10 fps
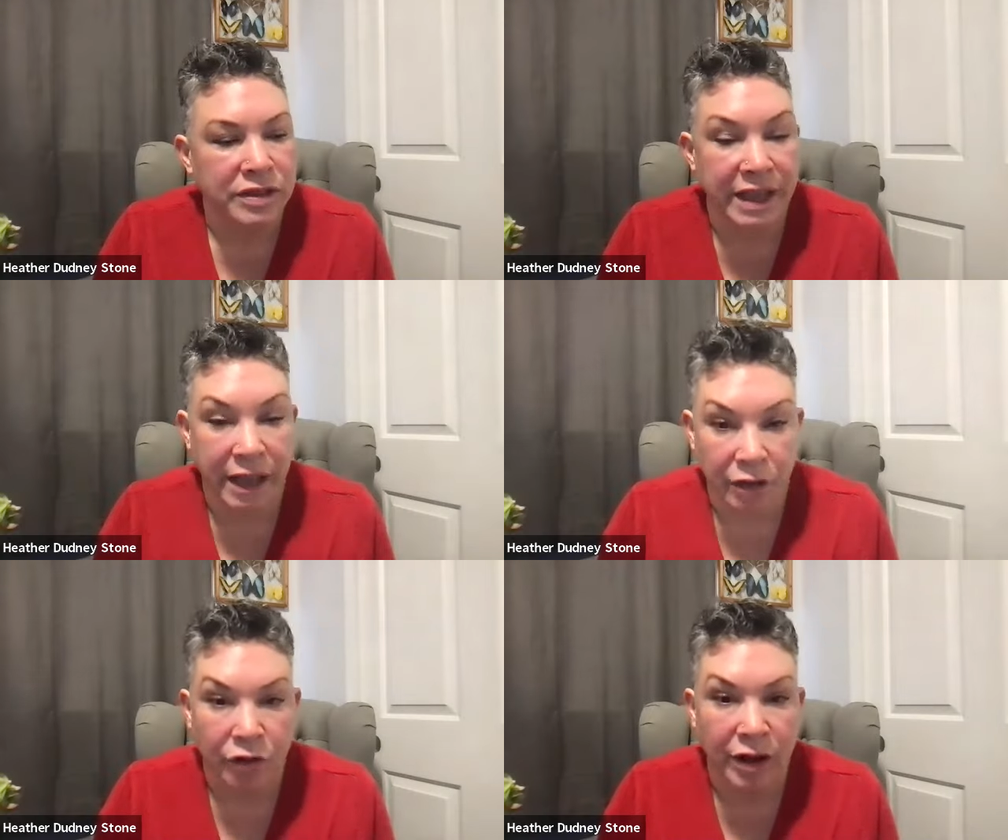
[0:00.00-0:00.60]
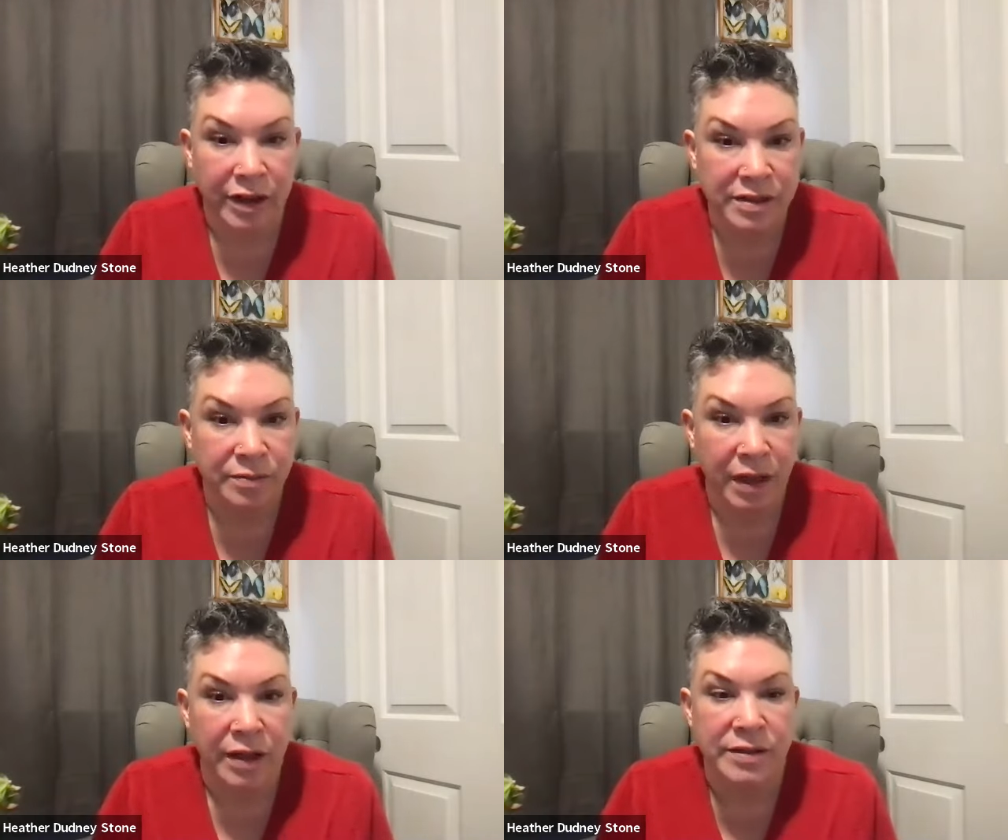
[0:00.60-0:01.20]
decreased
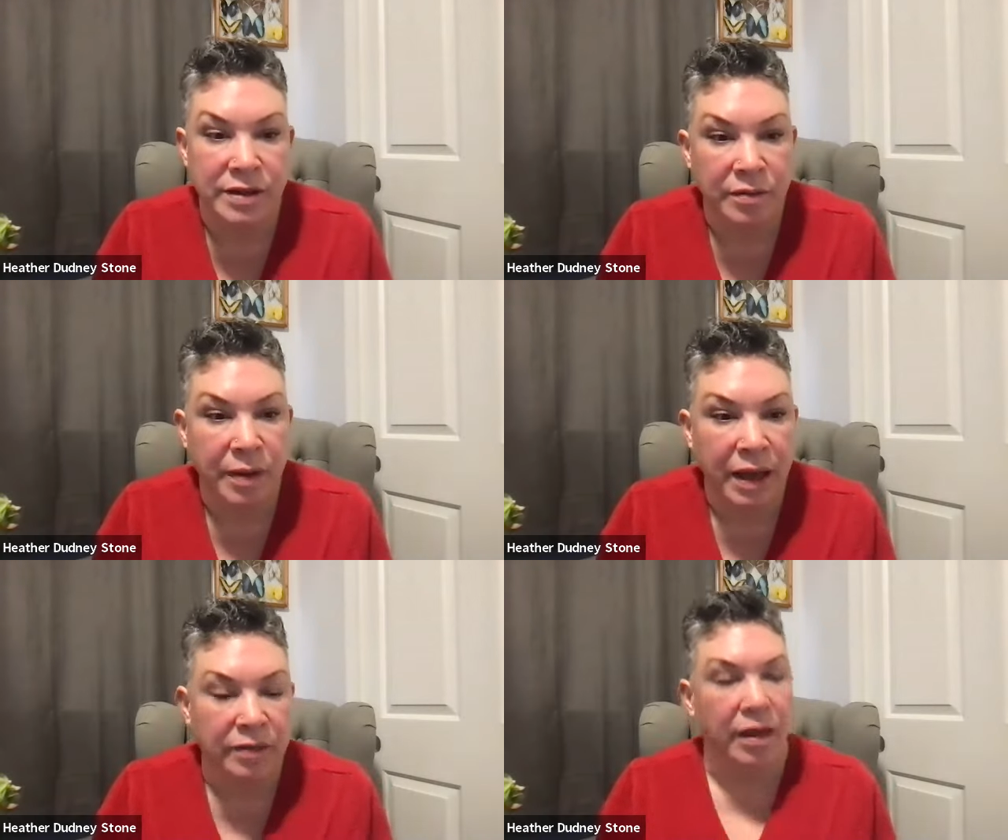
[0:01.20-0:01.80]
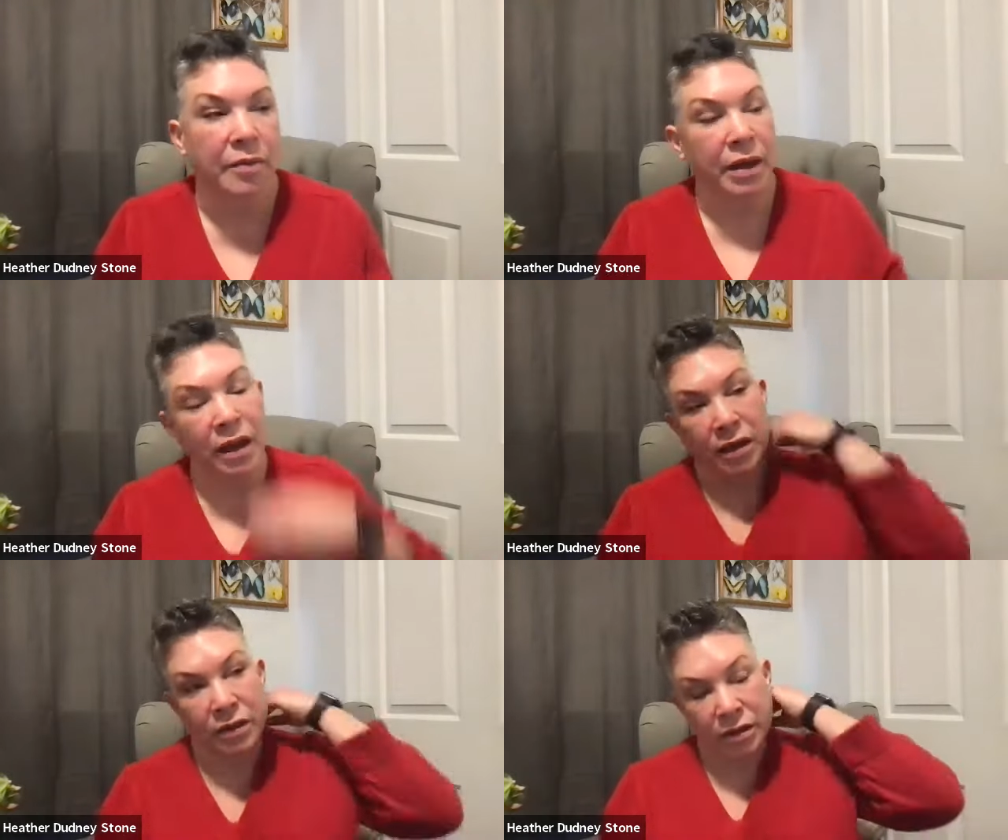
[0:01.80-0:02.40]
because of the
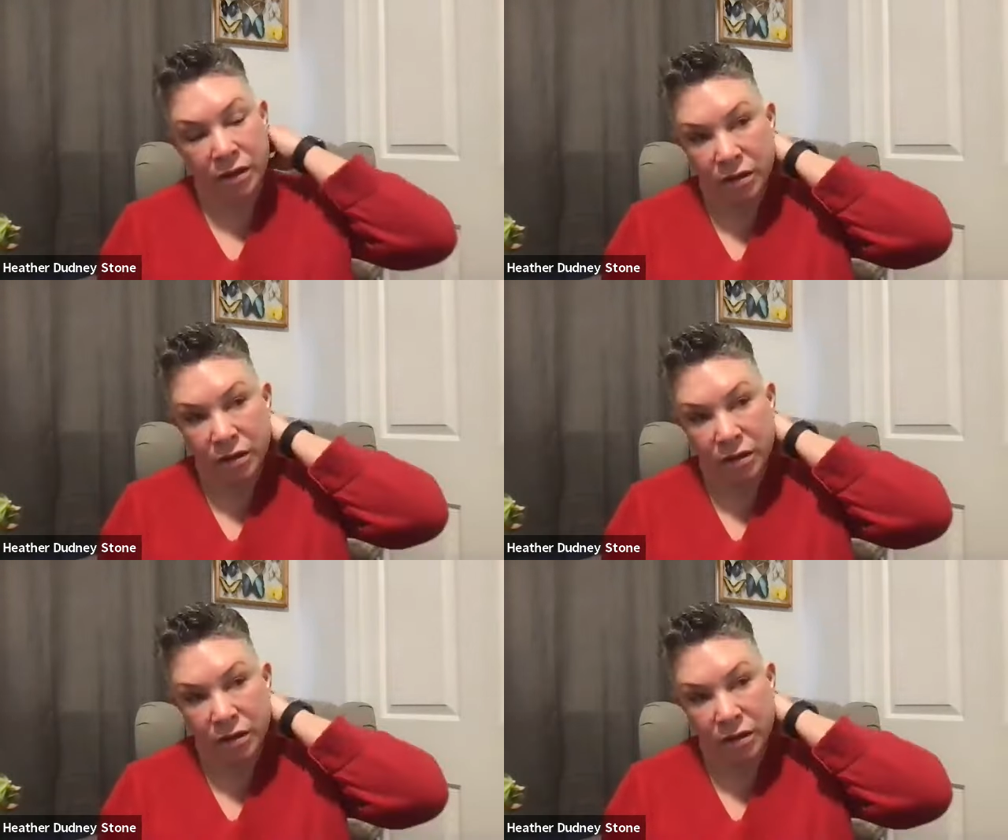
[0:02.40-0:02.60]
pandemic and,